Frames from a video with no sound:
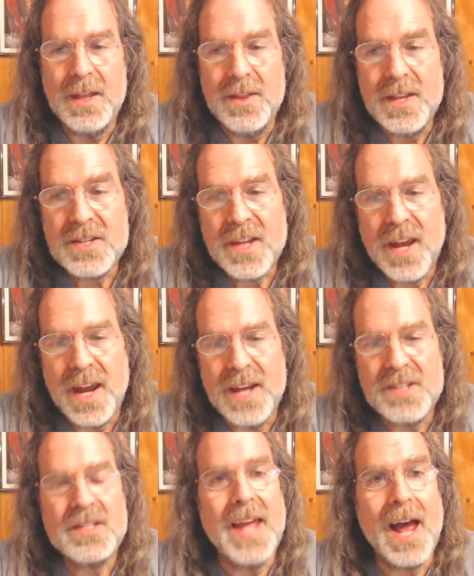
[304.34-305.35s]
this
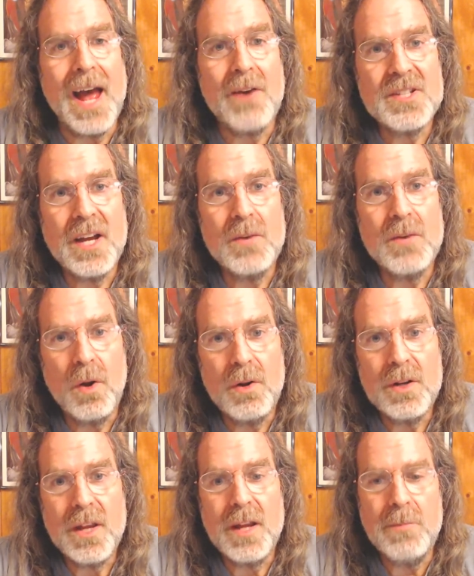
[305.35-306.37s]
case, the outside
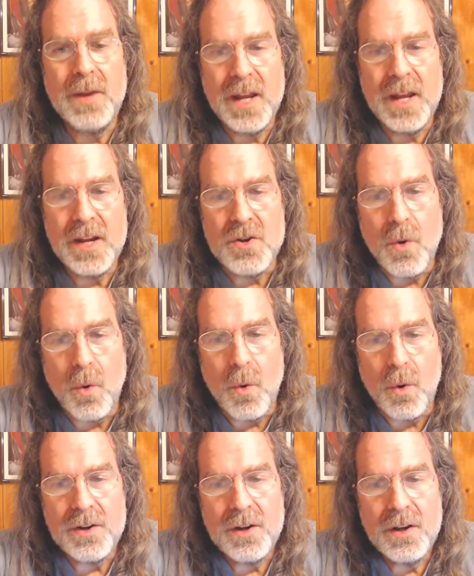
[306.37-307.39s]
world can be
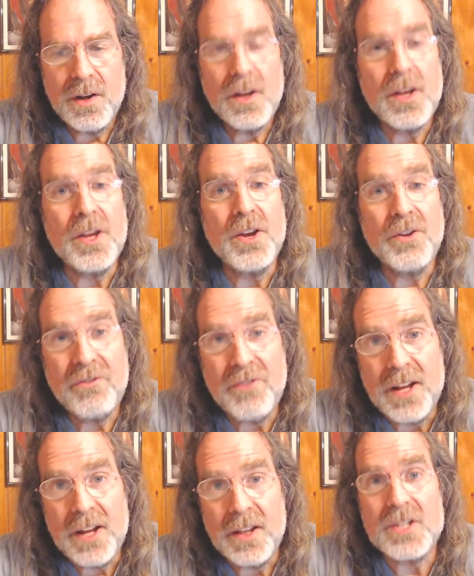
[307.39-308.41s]
ignored. Your
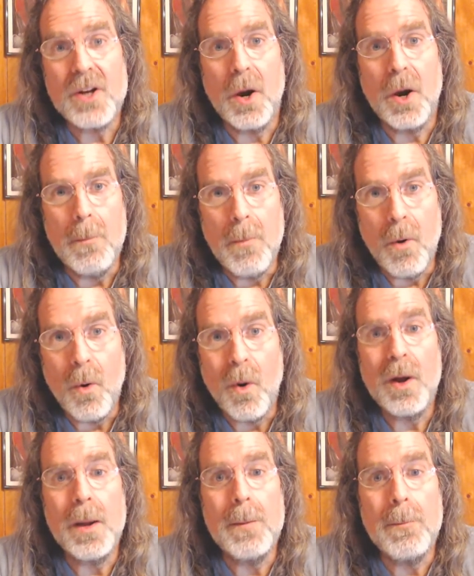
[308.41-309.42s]
feelings are
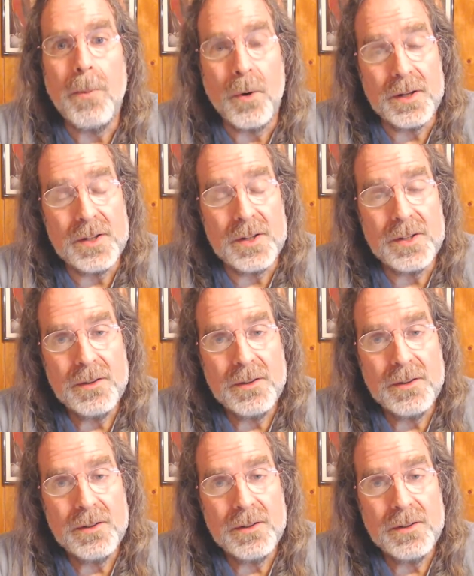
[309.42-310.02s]
more important.